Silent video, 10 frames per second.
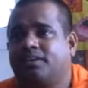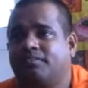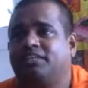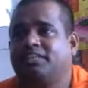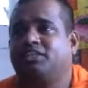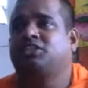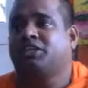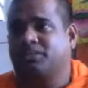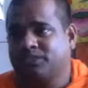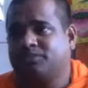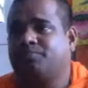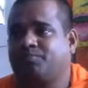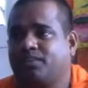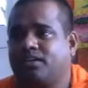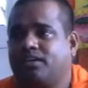with each others.
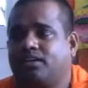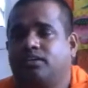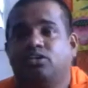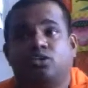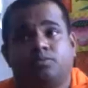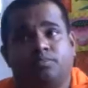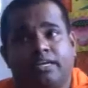You know,